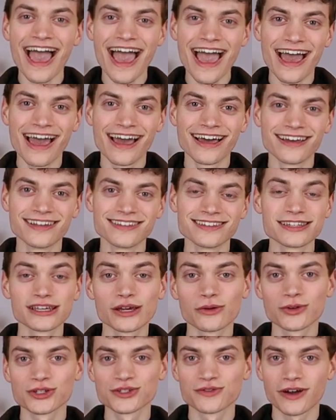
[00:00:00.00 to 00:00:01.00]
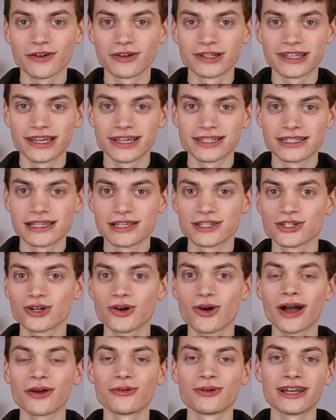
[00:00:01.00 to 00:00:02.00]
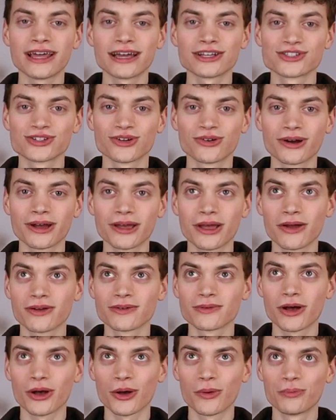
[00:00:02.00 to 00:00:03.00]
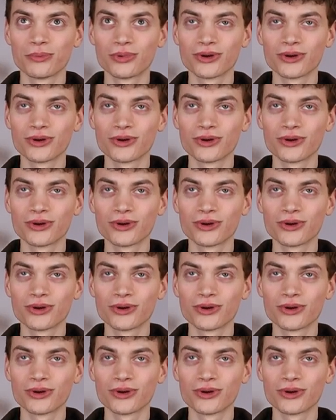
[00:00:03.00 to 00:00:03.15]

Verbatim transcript: and it was very tasty. So I really enjoy um,